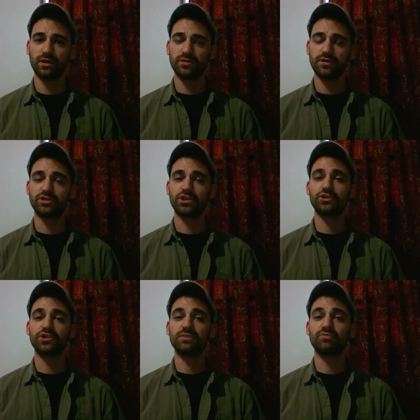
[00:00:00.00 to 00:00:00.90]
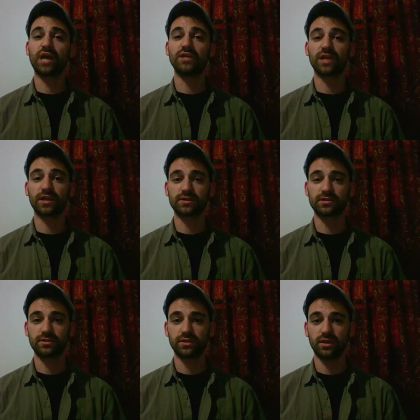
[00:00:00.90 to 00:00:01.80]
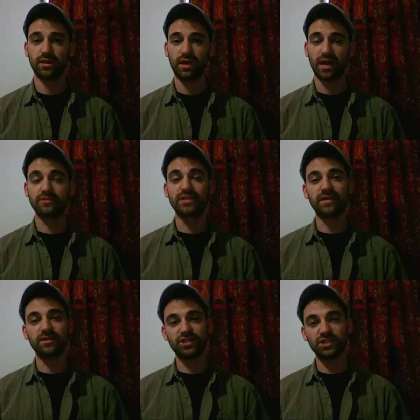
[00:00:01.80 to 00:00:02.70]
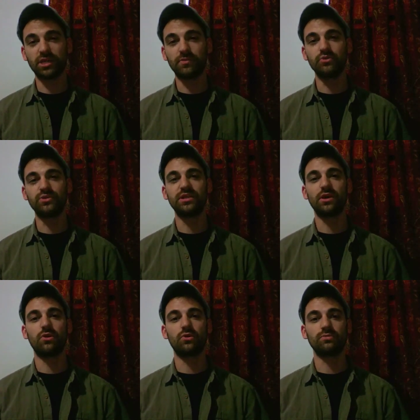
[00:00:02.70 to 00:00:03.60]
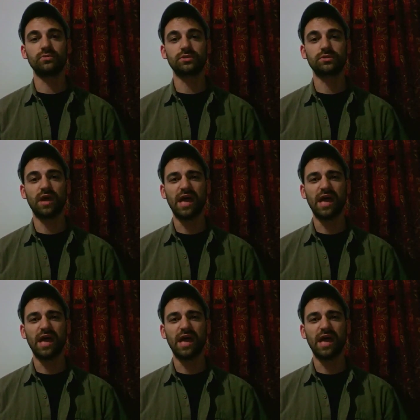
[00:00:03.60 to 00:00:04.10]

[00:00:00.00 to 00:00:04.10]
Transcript: to the church in the projects, outside the GWC homes.